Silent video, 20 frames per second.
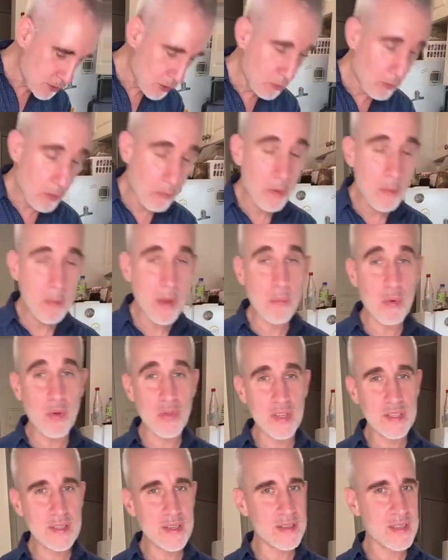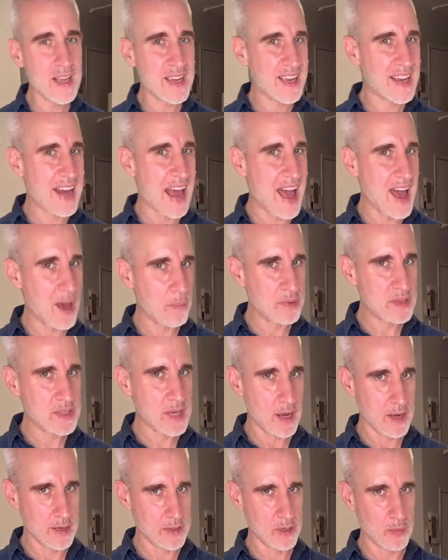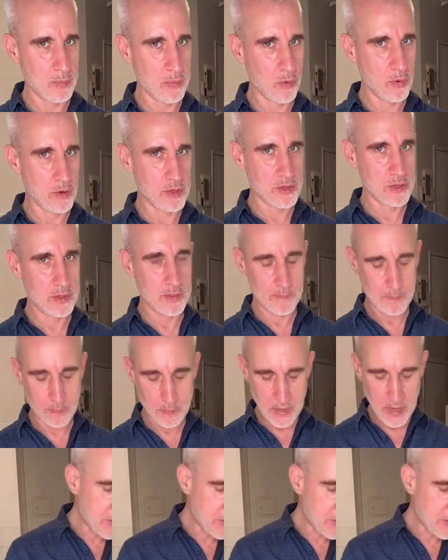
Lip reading: So remember, this is like an appetizer portion.